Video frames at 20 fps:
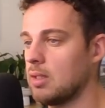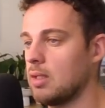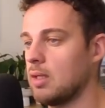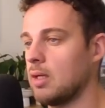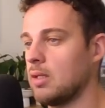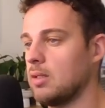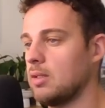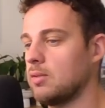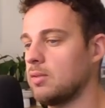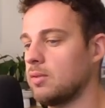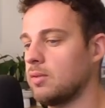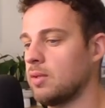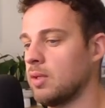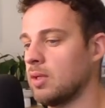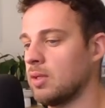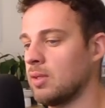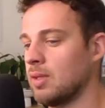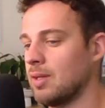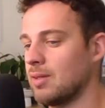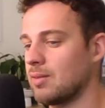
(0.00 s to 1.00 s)
I need to take
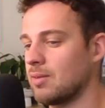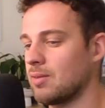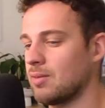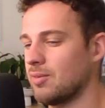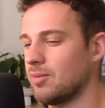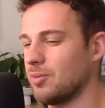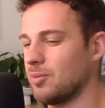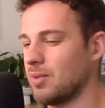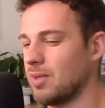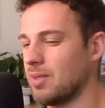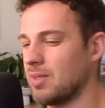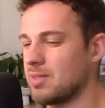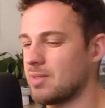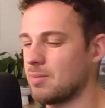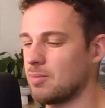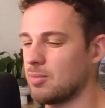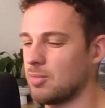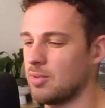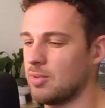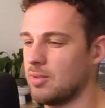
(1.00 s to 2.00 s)
that because otherwise I'm
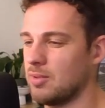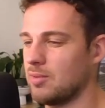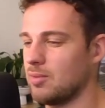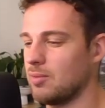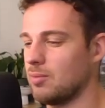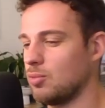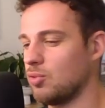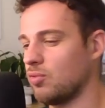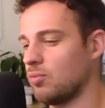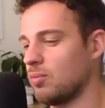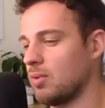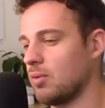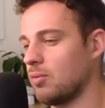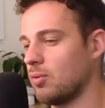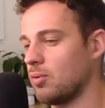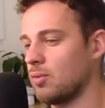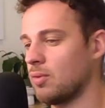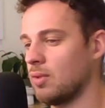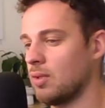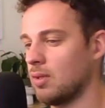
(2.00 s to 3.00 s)
gonna need to move my rook
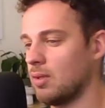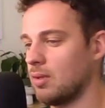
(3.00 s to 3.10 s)
there,